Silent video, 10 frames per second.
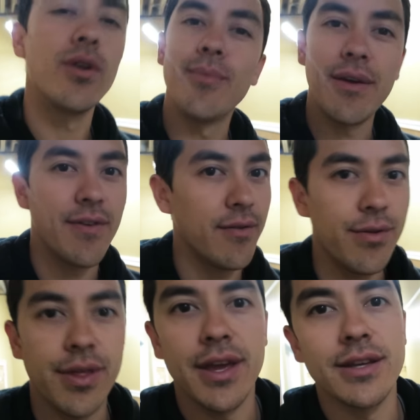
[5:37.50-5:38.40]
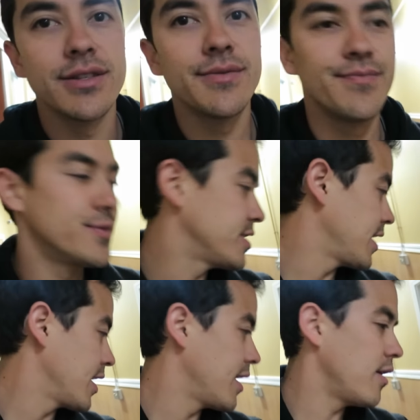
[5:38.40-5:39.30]
One of my favorite things.
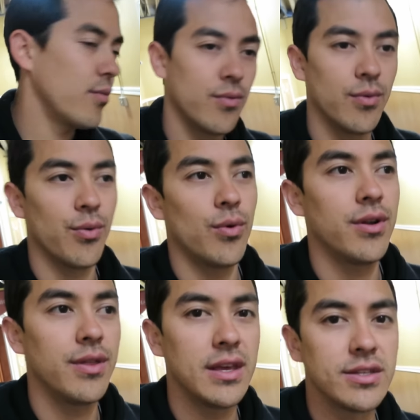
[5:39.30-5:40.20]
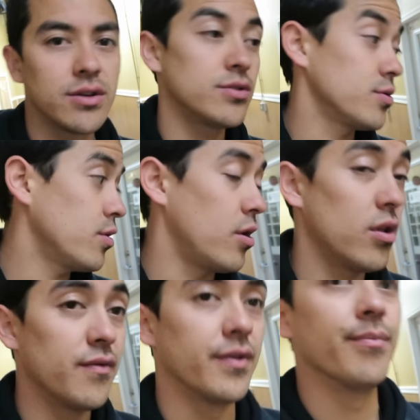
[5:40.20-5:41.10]
Just hanging out with one of these girls or all of